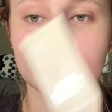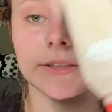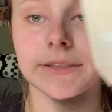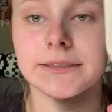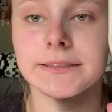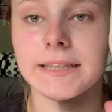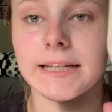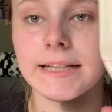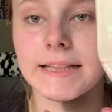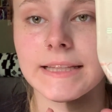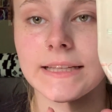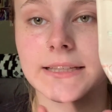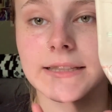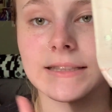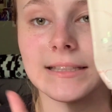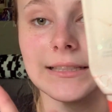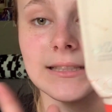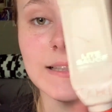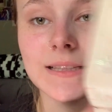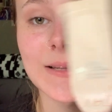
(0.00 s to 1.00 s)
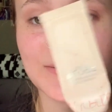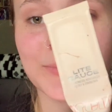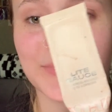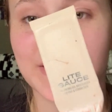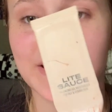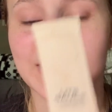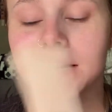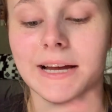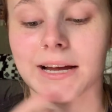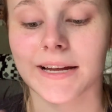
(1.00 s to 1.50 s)
Looks like this, it's in the
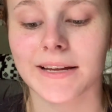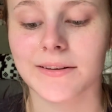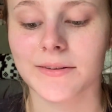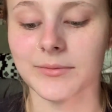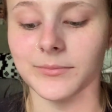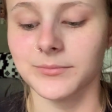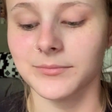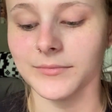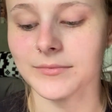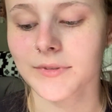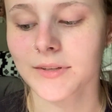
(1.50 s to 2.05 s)
brand Item.